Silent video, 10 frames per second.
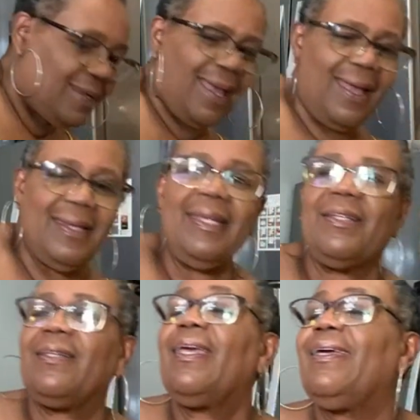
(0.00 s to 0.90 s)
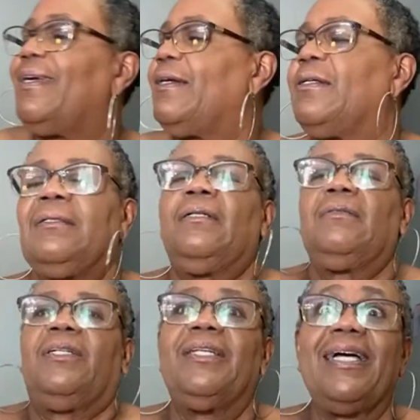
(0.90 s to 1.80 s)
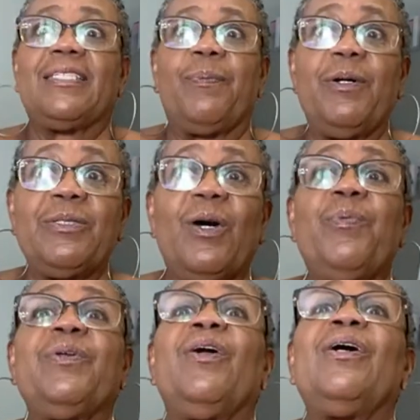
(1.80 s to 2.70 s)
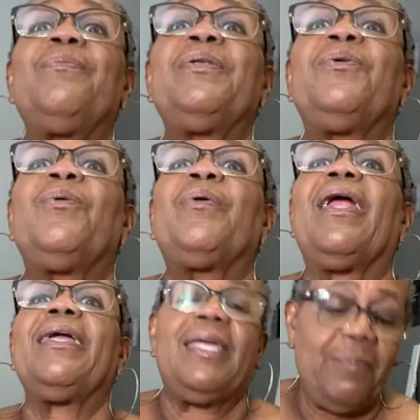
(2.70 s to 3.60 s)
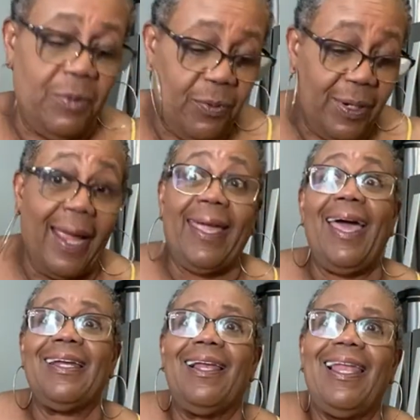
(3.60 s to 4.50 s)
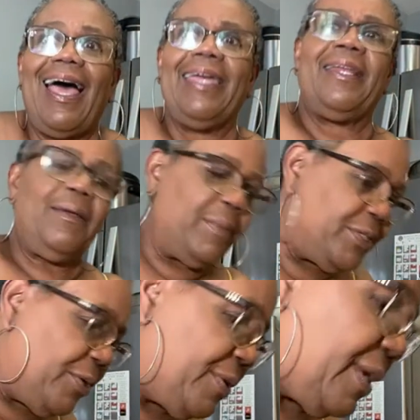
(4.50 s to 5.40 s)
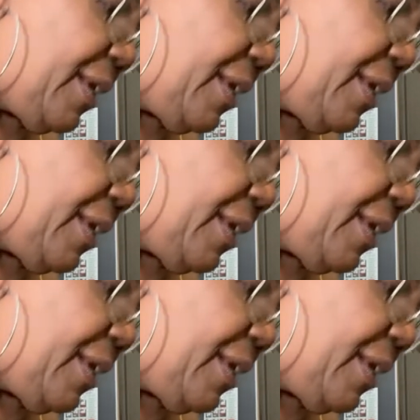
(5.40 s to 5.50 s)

I need to, you're not supposed to open your oven door, but I keep doing, I got a light. Let me turn the